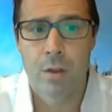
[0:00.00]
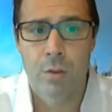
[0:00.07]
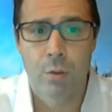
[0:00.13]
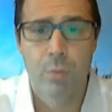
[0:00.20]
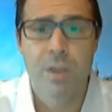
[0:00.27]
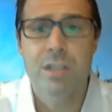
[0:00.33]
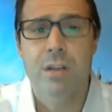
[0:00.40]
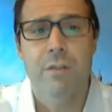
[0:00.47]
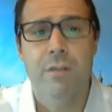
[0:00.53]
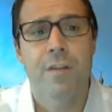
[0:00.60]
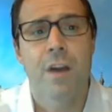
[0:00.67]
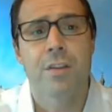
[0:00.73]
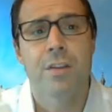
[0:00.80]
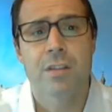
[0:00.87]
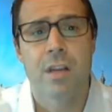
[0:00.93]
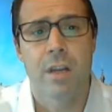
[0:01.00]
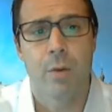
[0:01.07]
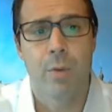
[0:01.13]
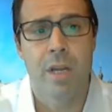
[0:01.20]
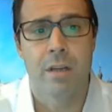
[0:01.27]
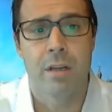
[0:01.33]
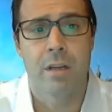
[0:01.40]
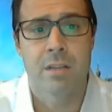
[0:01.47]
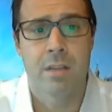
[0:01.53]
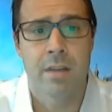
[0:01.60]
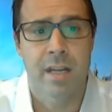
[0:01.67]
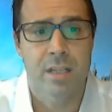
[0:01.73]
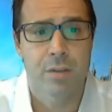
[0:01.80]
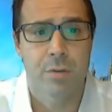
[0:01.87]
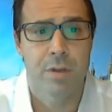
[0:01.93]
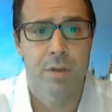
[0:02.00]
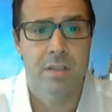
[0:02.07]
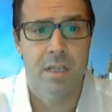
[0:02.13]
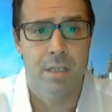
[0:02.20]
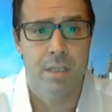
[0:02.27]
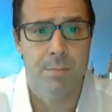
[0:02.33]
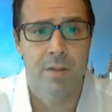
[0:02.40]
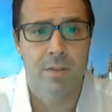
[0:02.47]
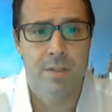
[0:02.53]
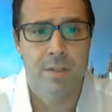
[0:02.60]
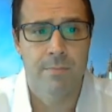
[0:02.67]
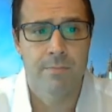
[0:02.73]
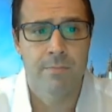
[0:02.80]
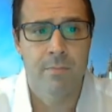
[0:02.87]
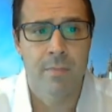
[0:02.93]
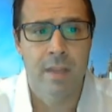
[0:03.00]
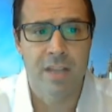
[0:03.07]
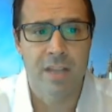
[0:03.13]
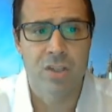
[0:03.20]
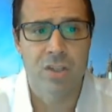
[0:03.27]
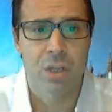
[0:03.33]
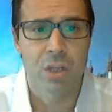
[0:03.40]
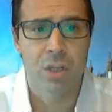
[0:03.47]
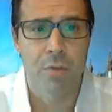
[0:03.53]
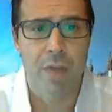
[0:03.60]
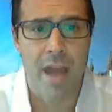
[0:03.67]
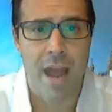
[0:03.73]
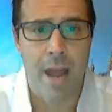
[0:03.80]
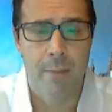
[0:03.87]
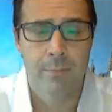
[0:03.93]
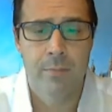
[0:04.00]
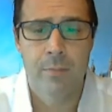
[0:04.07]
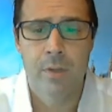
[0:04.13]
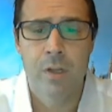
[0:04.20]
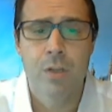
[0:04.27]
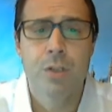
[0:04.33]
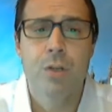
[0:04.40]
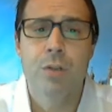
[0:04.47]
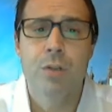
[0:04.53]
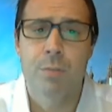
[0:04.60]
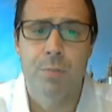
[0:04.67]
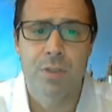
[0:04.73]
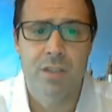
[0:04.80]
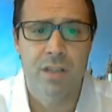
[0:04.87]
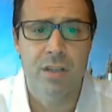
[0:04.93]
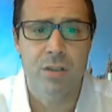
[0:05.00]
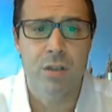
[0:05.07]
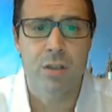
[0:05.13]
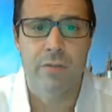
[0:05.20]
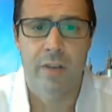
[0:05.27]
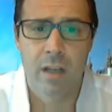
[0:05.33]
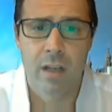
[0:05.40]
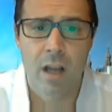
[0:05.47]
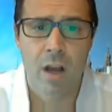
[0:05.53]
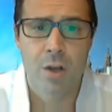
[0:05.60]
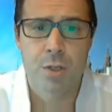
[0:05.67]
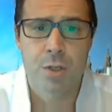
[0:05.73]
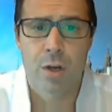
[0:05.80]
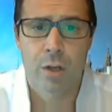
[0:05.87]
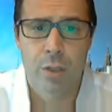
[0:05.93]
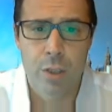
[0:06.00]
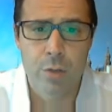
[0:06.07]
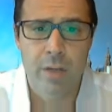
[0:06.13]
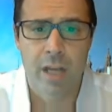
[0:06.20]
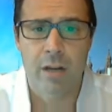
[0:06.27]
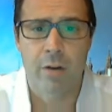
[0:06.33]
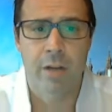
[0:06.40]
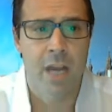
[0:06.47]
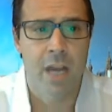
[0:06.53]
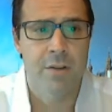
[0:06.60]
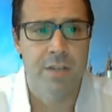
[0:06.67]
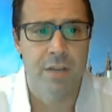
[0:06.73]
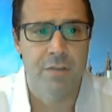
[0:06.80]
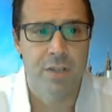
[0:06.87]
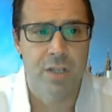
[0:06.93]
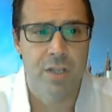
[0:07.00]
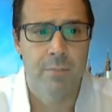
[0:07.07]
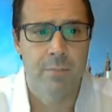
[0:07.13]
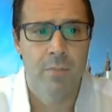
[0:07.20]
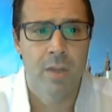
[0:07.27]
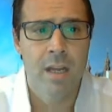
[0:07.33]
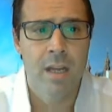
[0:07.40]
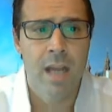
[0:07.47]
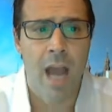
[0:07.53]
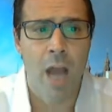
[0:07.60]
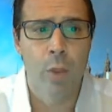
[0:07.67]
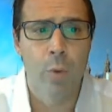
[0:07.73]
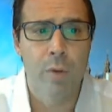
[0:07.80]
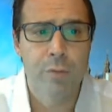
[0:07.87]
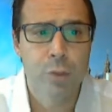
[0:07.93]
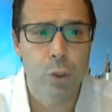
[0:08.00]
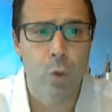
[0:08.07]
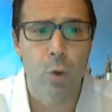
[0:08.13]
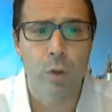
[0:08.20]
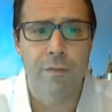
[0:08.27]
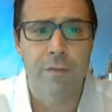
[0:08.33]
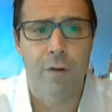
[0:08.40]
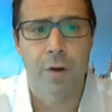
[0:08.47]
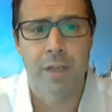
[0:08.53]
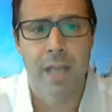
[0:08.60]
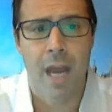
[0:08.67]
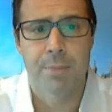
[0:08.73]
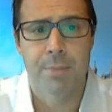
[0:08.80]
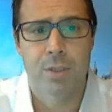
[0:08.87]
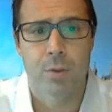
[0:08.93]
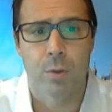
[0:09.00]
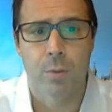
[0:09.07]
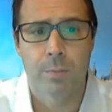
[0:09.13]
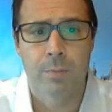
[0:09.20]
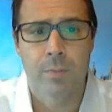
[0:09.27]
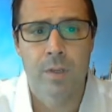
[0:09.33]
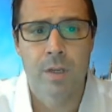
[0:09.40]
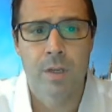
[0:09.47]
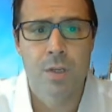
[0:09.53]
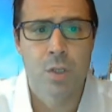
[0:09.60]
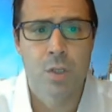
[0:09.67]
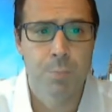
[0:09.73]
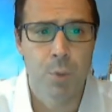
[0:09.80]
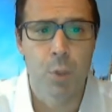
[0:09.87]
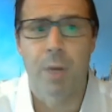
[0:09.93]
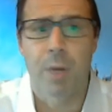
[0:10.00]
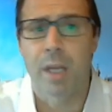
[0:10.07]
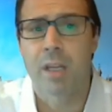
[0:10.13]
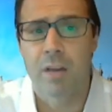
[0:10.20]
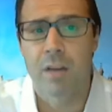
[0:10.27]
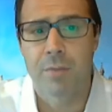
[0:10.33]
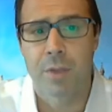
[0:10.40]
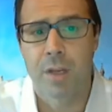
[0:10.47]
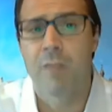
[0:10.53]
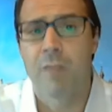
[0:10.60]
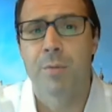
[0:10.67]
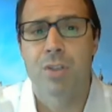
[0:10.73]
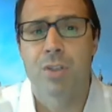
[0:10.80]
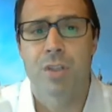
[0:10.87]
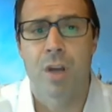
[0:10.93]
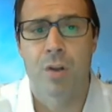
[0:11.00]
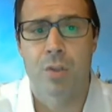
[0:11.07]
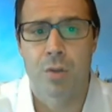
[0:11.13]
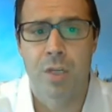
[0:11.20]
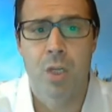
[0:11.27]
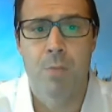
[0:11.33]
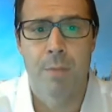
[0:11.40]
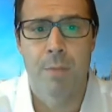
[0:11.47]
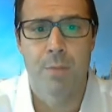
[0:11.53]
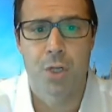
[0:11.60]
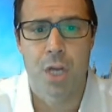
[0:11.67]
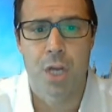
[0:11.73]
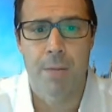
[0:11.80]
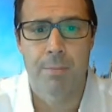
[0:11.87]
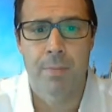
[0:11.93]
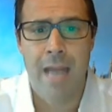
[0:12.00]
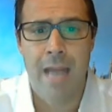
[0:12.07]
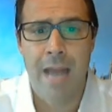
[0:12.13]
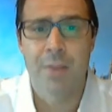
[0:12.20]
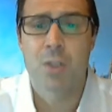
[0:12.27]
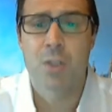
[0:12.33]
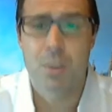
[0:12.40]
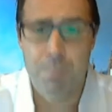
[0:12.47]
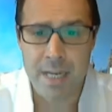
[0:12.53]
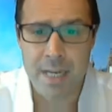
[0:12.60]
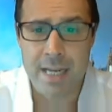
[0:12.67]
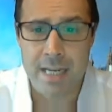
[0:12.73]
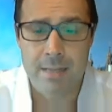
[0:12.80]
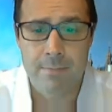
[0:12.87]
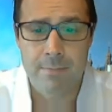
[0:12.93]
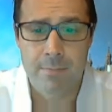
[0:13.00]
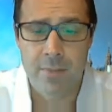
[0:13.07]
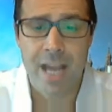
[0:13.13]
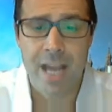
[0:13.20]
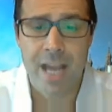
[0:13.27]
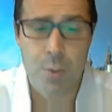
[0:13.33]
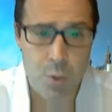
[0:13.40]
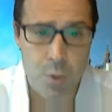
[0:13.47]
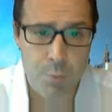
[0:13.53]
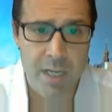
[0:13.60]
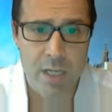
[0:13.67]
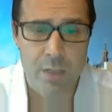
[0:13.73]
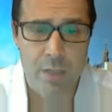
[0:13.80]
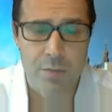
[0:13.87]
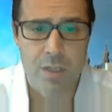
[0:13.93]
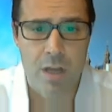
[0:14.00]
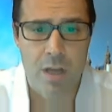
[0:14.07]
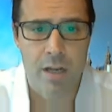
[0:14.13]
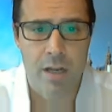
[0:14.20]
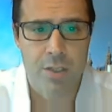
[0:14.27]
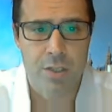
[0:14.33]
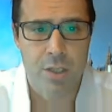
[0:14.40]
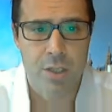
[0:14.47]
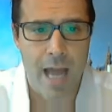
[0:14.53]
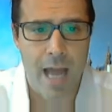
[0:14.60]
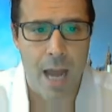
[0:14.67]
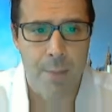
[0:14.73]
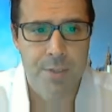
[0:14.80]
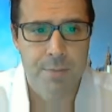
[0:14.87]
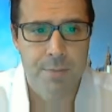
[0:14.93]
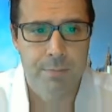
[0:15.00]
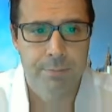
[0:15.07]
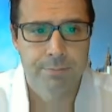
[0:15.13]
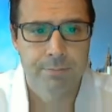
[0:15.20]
the risk of further sterling weakness in the next 3 to 6 months is still there due to the persistence of a large UK current account deficit and the withdrawal of foreign capital spooked by the government's stance on EU membership and the actual speed of sterling's collapse.